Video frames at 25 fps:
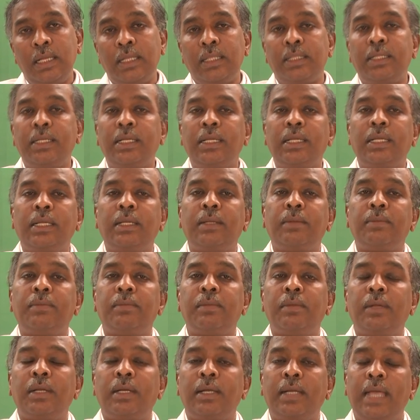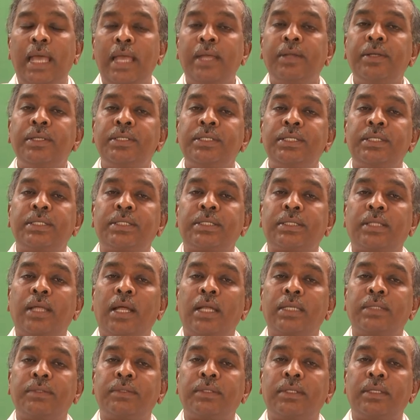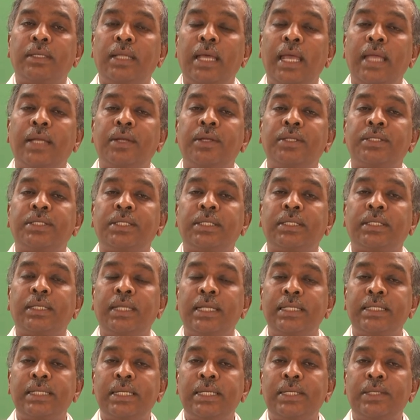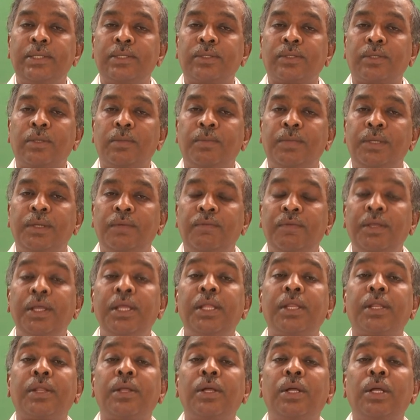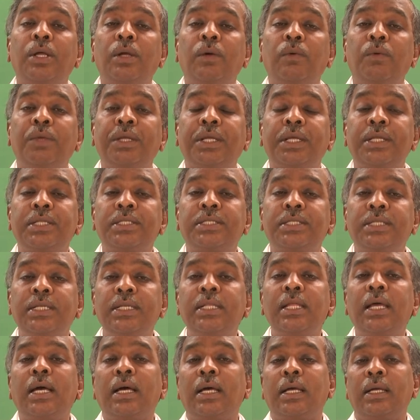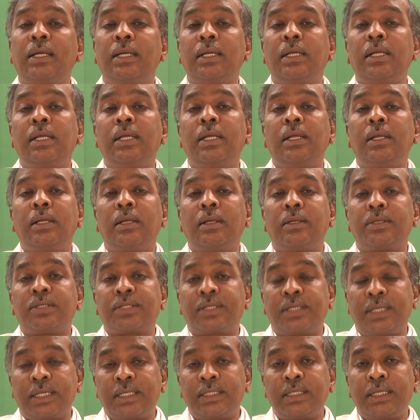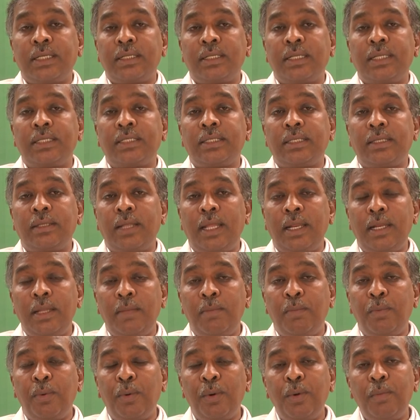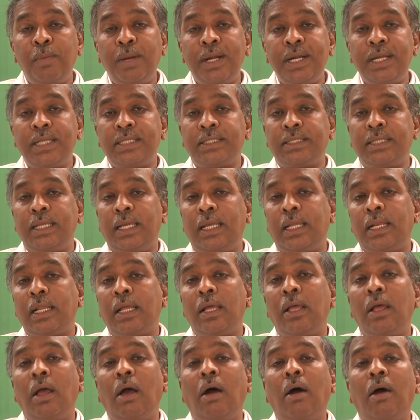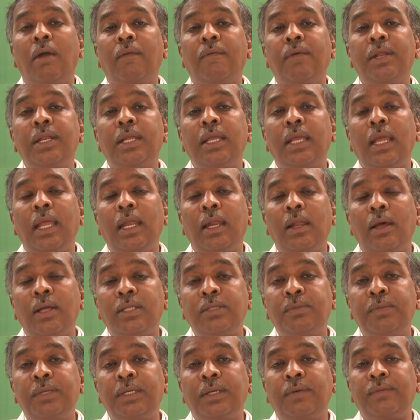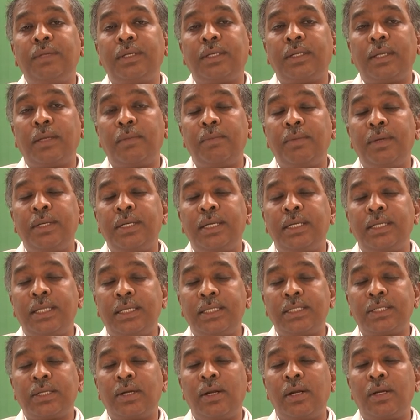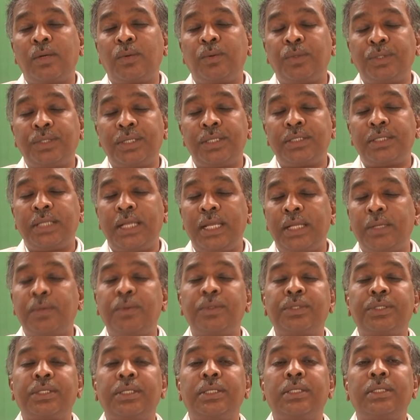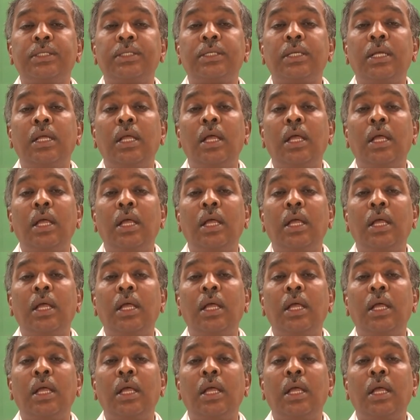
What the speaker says: The diagnosis starts with diagnostic nasal endoscopy, where we can see the structure, that is any bone bend is there, or any enlargement of the turbinate, that is called cushions, air cushions,